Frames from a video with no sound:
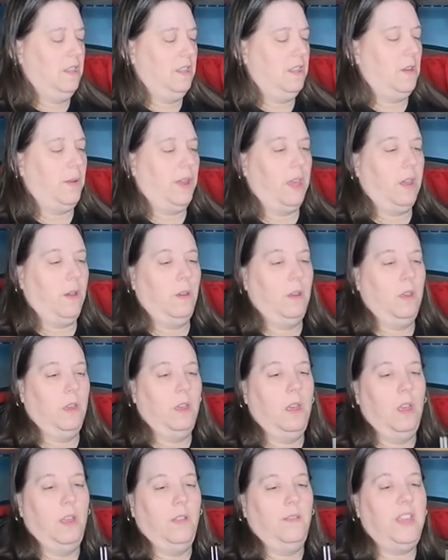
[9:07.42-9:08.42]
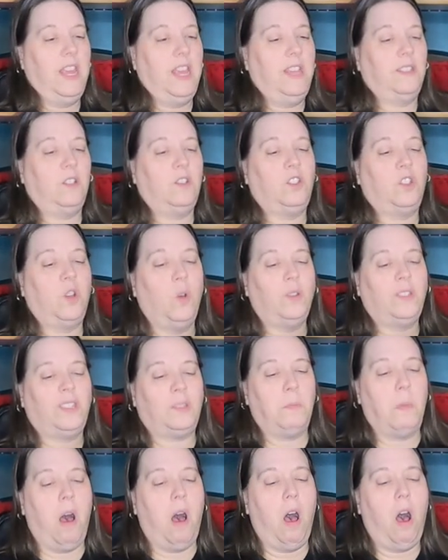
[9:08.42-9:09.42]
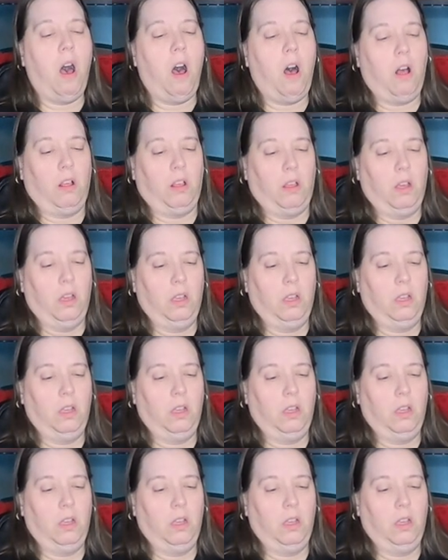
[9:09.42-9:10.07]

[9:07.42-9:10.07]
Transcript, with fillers: There we go. These are so small.